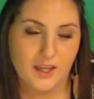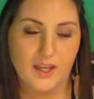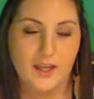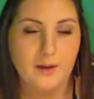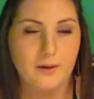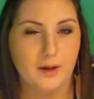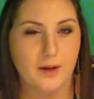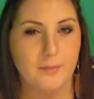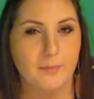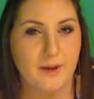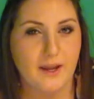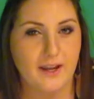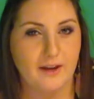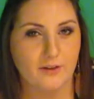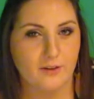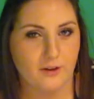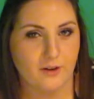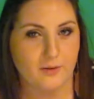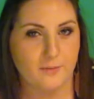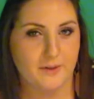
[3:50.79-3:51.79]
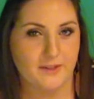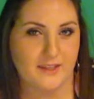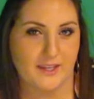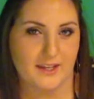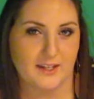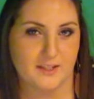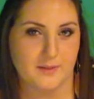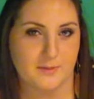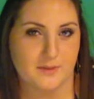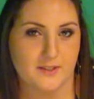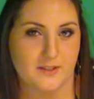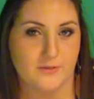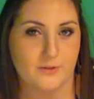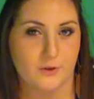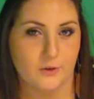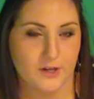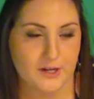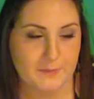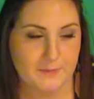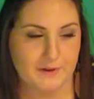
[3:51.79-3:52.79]
It may not have been that expensive.
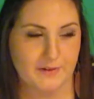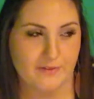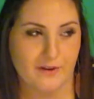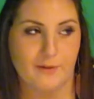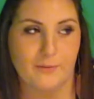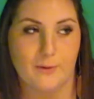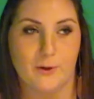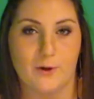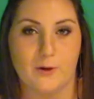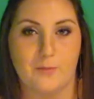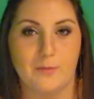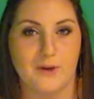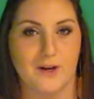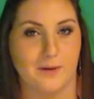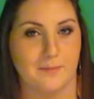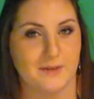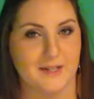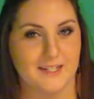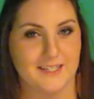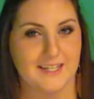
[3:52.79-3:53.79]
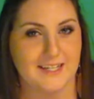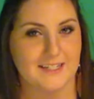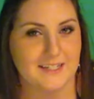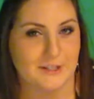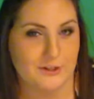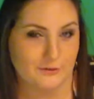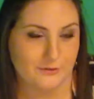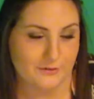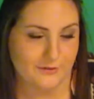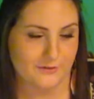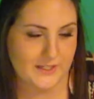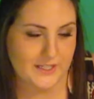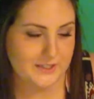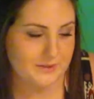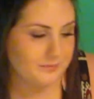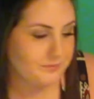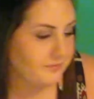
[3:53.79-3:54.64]
Correct me if I'm wrong, but I'm going to say 10 or 15.